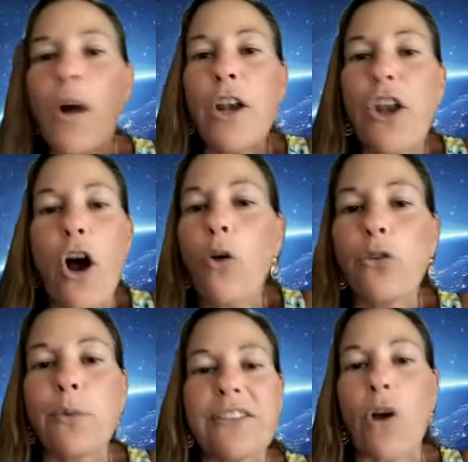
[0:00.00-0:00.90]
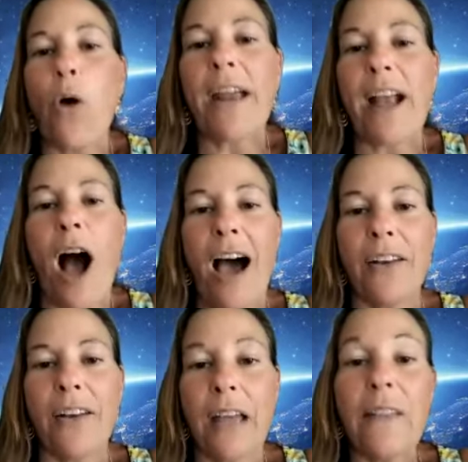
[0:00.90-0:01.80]
one knows what's going on
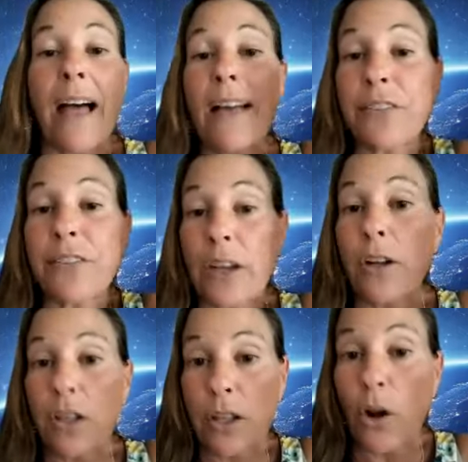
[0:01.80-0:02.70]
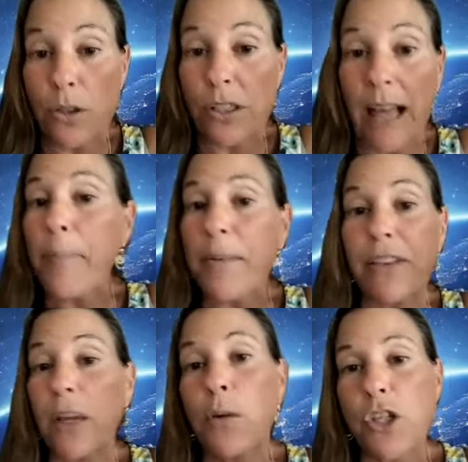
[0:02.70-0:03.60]
unless no. there's no
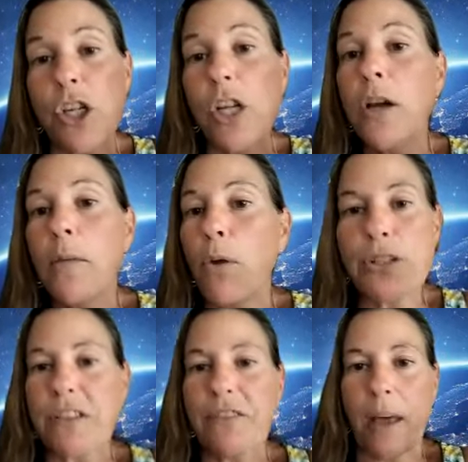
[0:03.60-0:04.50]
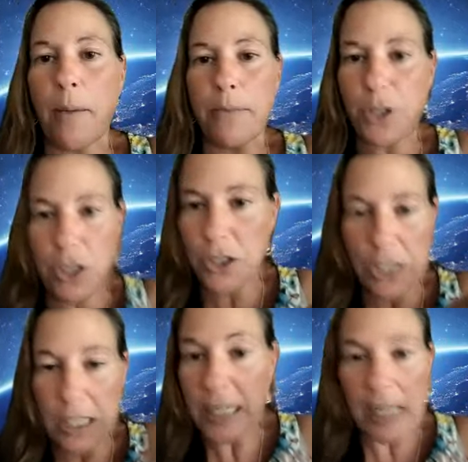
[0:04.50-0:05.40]
telepathy, which most of them d-
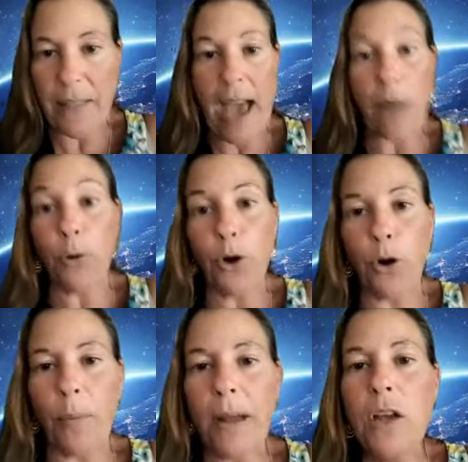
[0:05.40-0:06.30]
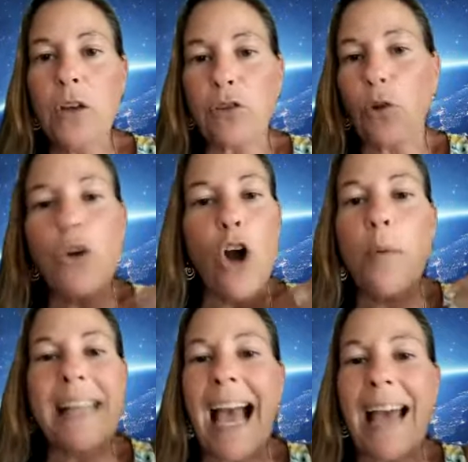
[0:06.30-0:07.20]
didn't in that room. So
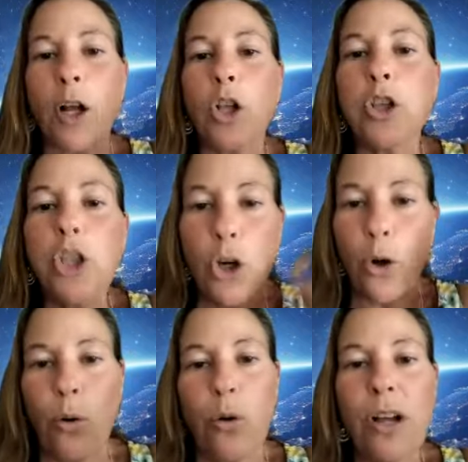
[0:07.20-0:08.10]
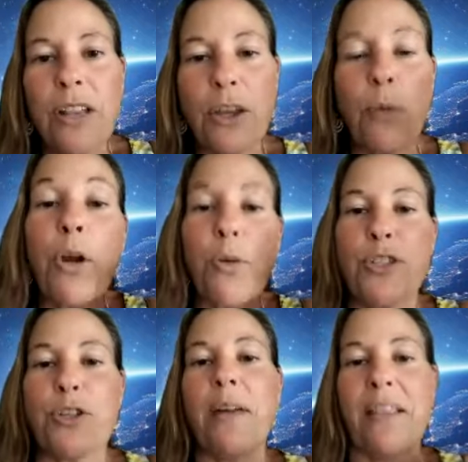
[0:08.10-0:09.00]
nobody had a clue that we were
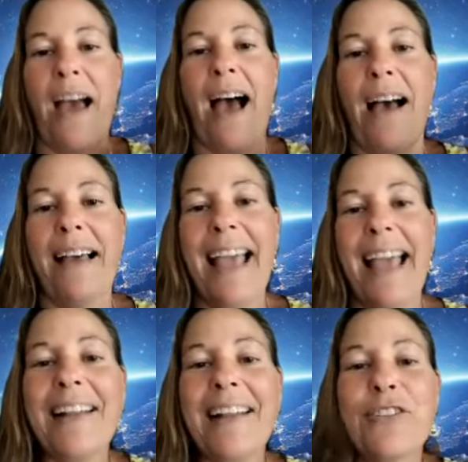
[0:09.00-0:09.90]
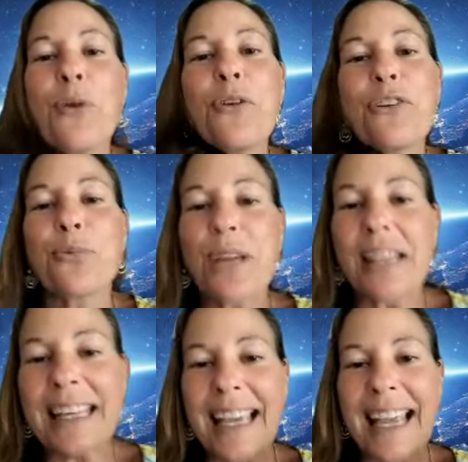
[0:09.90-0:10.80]
doing that. And so yeah. it was
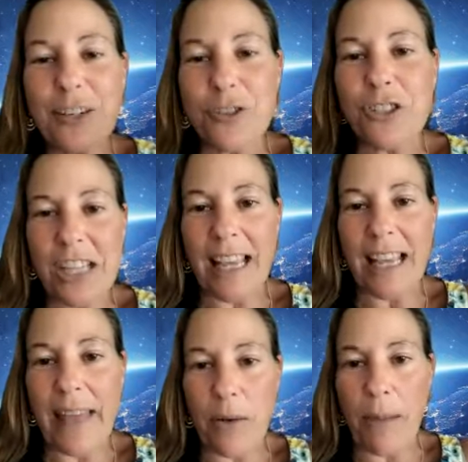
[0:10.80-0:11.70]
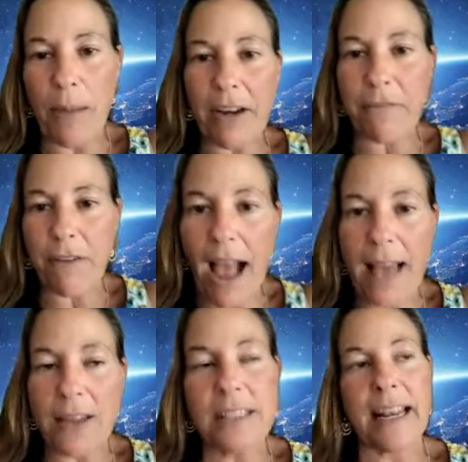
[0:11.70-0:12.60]
really interesting. And then my
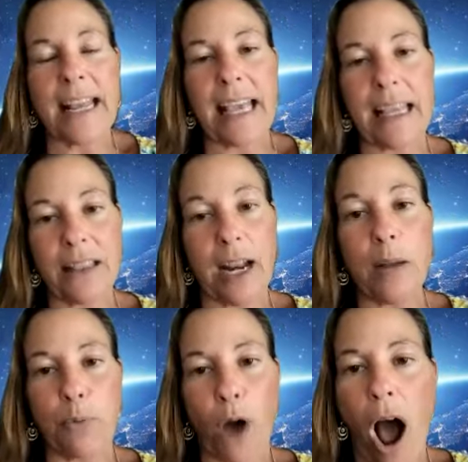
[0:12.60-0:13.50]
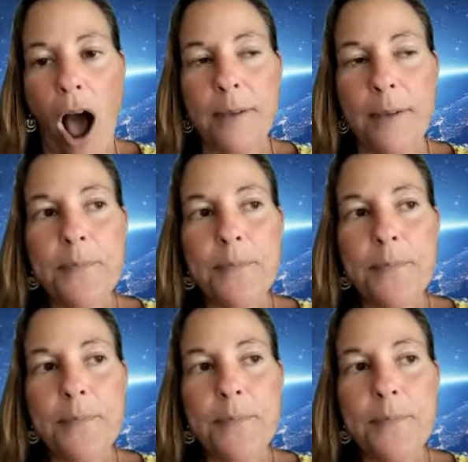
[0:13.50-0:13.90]
friend that I that I brought